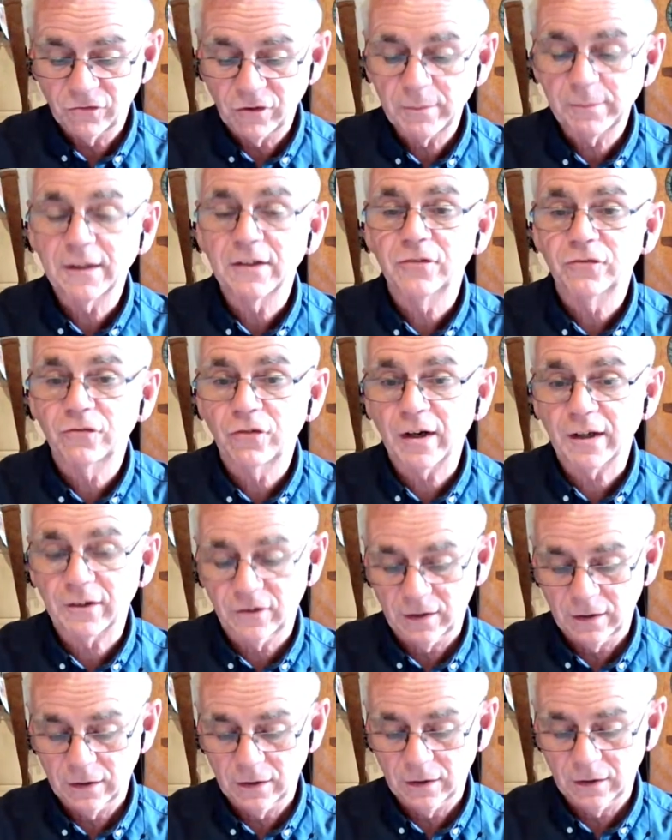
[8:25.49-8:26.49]
extremely
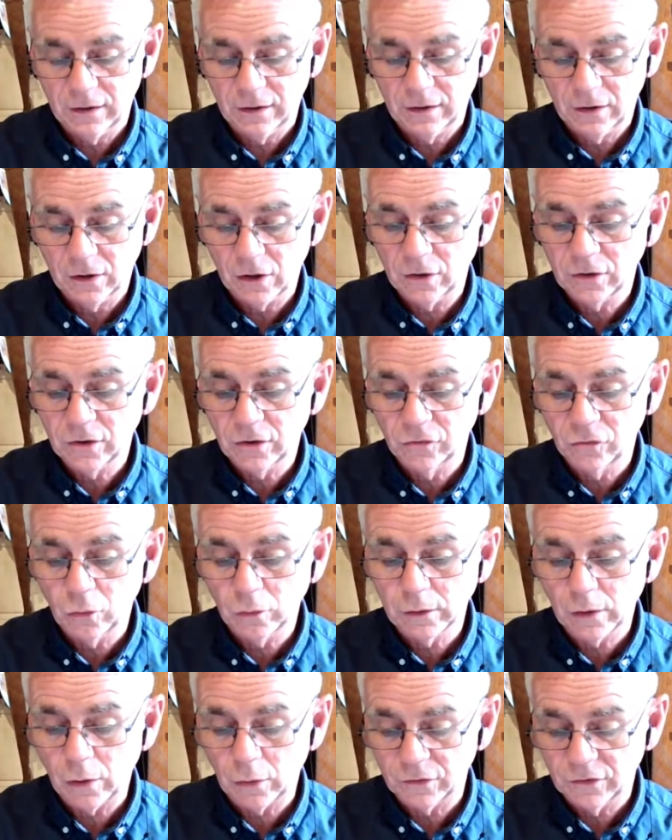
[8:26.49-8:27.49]
strict gun
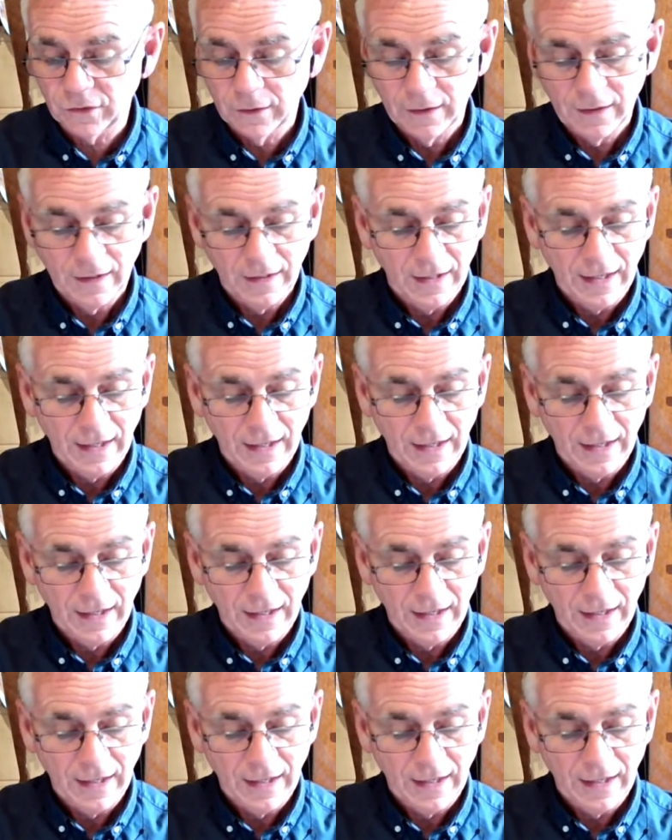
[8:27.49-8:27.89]
control laws.